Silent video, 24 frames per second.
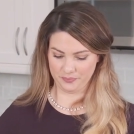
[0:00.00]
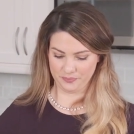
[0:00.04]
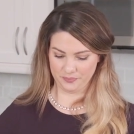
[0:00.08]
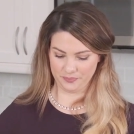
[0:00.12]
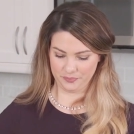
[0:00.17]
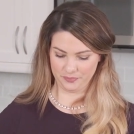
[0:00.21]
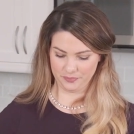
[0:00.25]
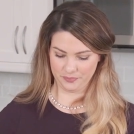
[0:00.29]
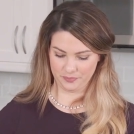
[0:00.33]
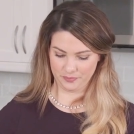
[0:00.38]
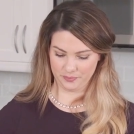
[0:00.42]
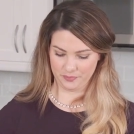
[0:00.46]

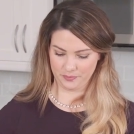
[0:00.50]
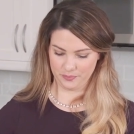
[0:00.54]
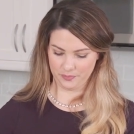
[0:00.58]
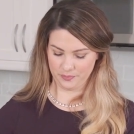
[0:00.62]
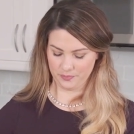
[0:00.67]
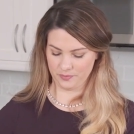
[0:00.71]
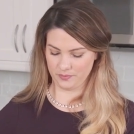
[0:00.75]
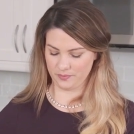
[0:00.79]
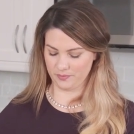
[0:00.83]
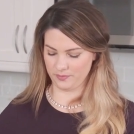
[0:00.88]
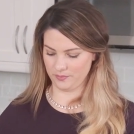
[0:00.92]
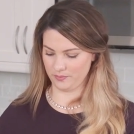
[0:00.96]

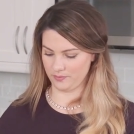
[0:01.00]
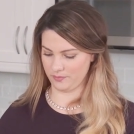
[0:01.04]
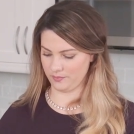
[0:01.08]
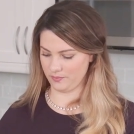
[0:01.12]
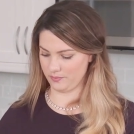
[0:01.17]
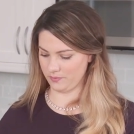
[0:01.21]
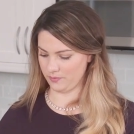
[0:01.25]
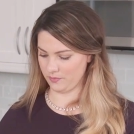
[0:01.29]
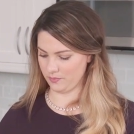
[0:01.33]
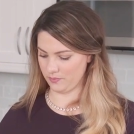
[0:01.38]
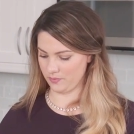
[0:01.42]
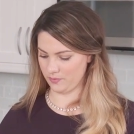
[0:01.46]

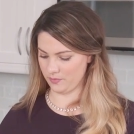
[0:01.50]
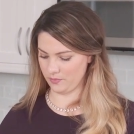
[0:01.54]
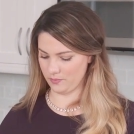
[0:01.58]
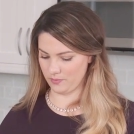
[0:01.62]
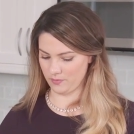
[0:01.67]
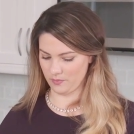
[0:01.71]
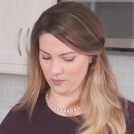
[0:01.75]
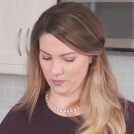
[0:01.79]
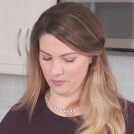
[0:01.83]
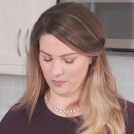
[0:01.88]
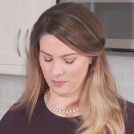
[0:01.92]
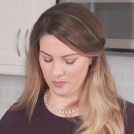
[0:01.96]

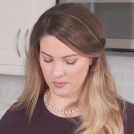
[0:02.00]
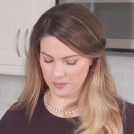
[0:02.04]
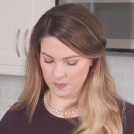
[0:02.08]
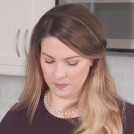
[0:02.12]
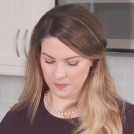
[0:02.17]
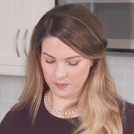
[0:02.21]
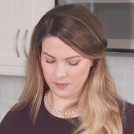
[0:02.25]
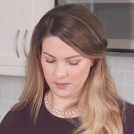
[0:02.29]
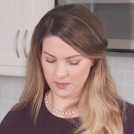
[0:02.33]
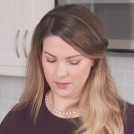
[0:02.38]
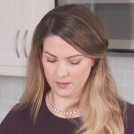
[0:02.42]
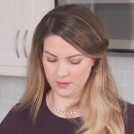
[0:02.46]

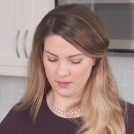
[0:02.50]
[no speech]